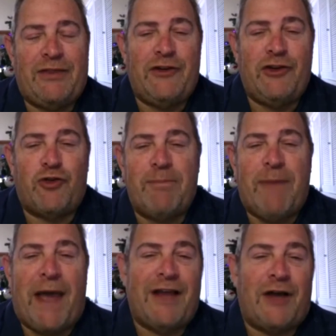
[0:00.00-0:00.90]
to drop
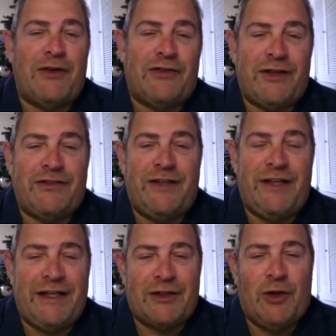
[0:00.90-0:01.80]
back down to
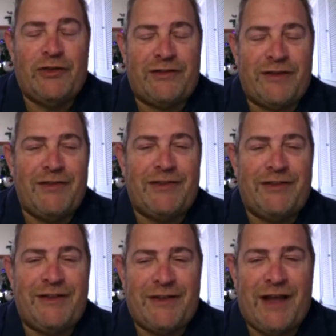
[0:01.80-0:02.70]
16 and close at
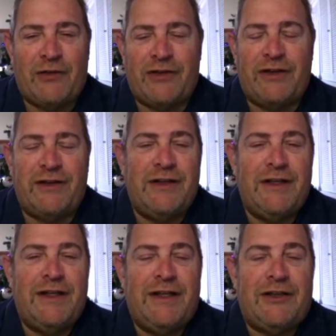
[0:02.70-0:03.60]
17,000.
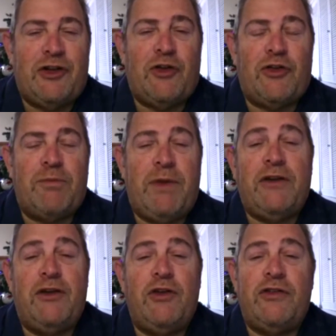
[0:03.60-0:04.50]
The
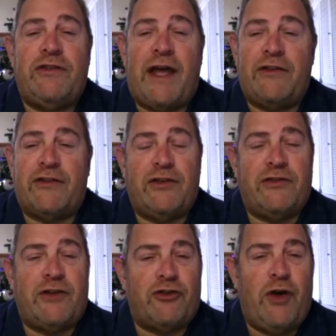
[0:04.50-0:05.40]
big news is that it's going to
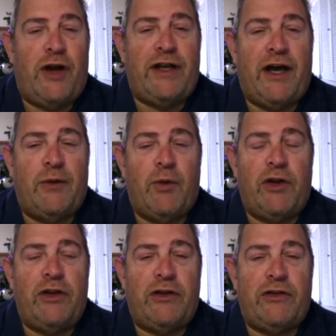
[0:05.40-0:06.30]
start trading on
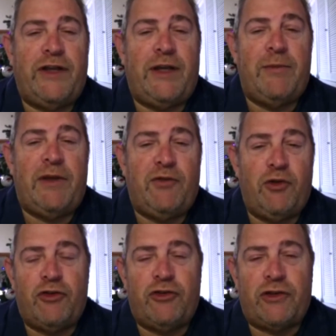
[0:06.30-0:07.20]
one of the CME
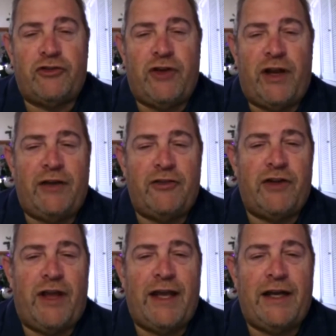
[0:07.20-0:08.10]
futures exchange
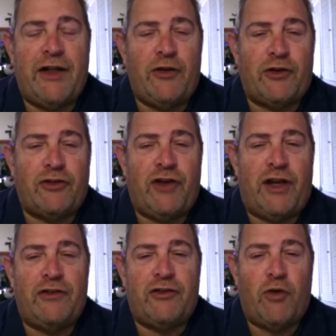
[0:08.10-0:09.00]
and another
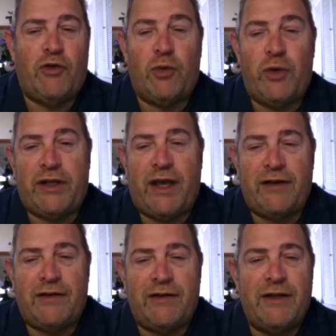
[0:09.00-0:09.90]
exchange over the weekend.